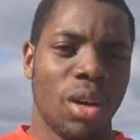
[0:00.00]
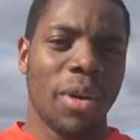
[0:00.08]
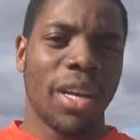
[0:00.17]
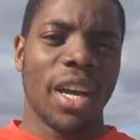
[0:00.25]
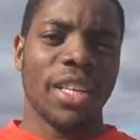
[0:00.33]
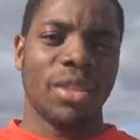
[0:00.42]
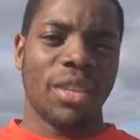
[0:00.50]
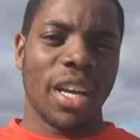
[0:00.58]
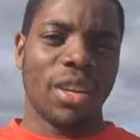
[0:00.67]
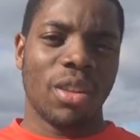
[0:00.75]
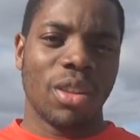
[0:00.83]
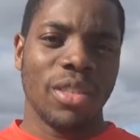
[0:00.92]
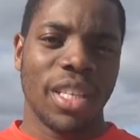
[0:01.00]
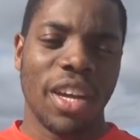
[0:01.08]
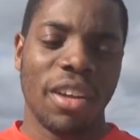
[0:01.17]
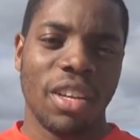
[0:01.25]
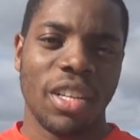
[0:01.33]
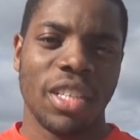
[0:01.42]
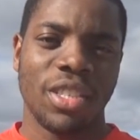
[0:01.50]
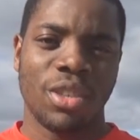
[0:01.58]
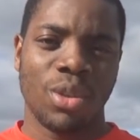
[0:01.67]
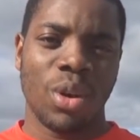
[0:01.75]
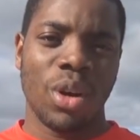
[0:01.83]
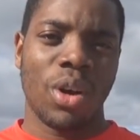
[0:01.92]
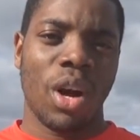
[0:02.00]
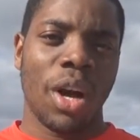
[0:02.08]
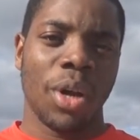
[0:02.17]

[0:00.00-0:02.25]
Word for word: Alright guys so that concludes the end of this tutorial.